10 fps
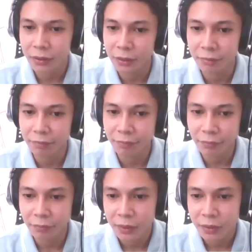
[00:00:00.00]
um,
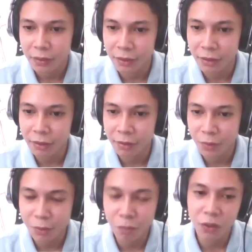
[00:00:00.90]
uh,
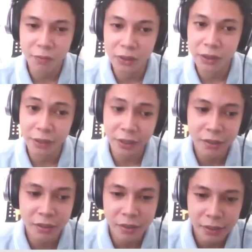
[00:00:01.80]
was more of the
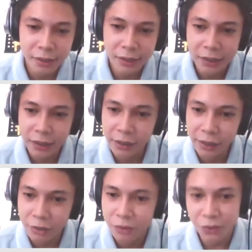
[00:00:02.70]
lyrics, and
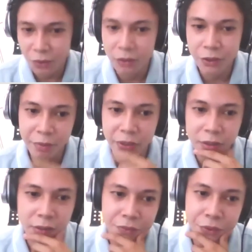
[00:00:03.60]
I also contributed
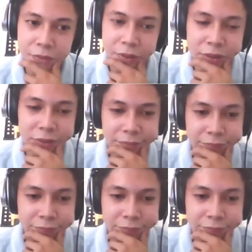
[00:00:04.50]
a few of it.